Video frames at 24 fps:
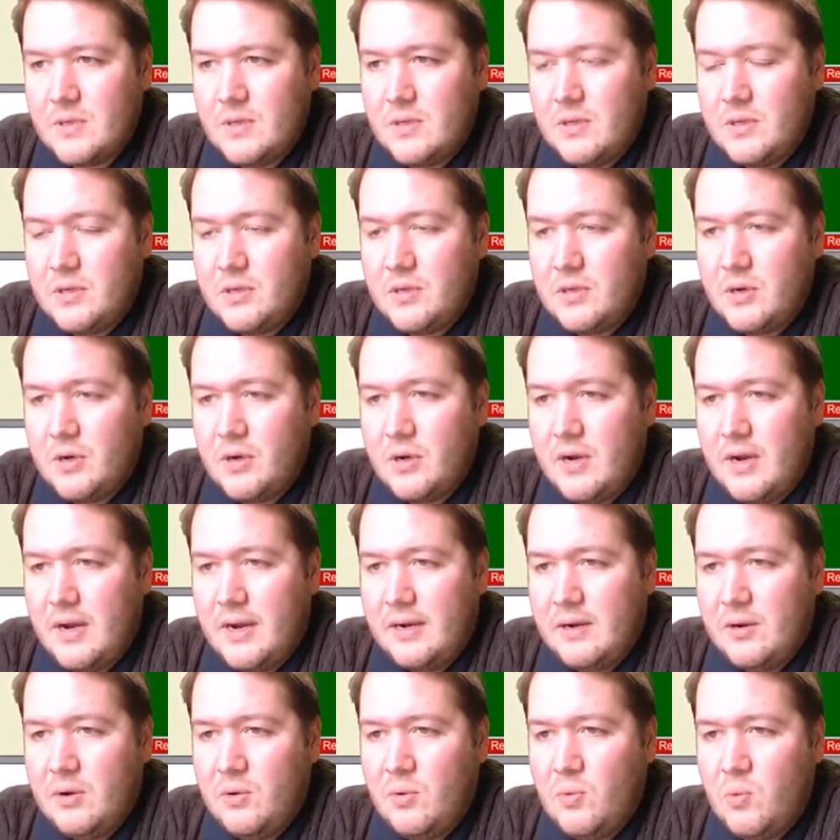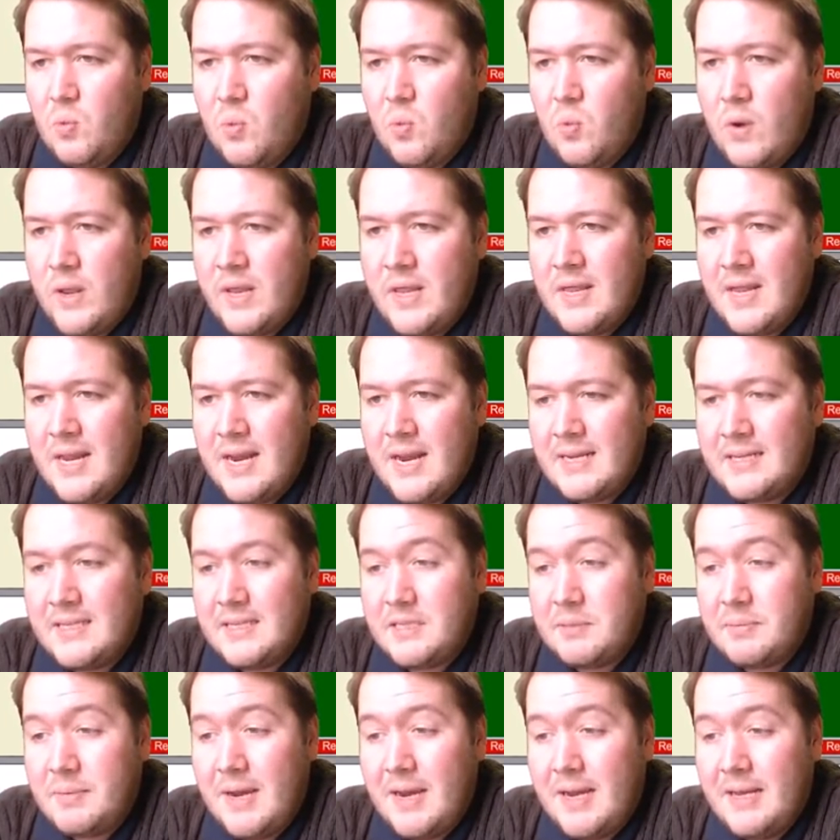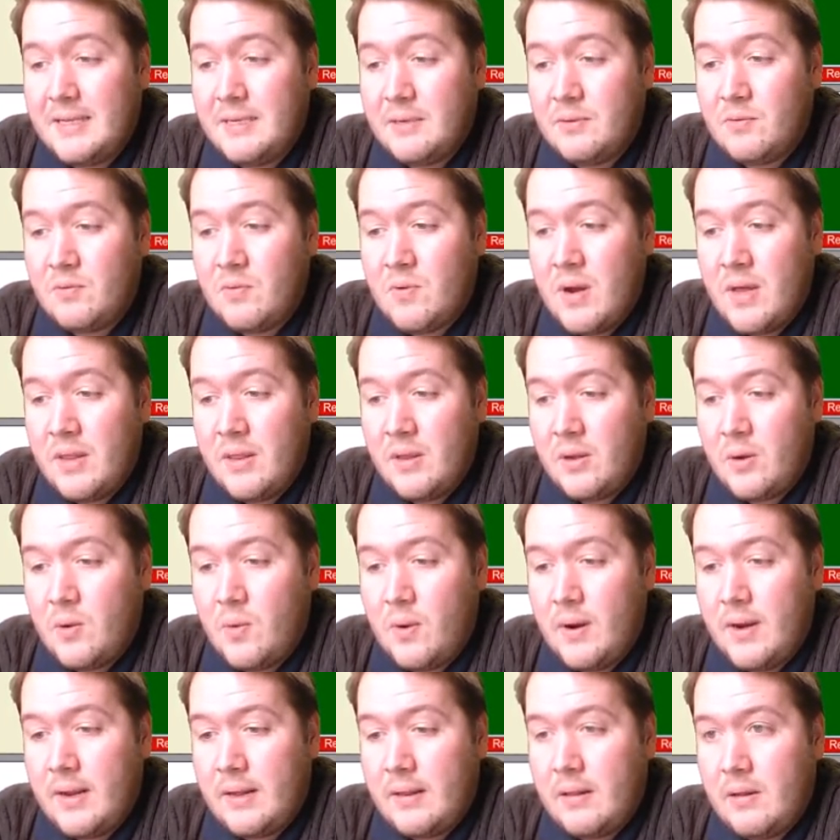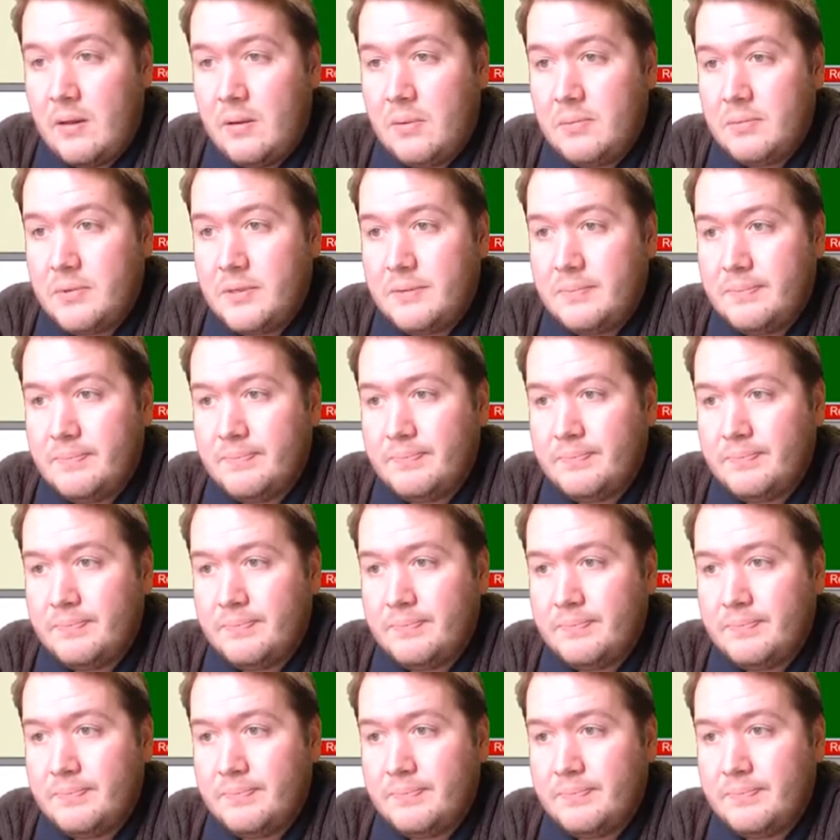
so I could win the ace of spades and run the queen of clubs.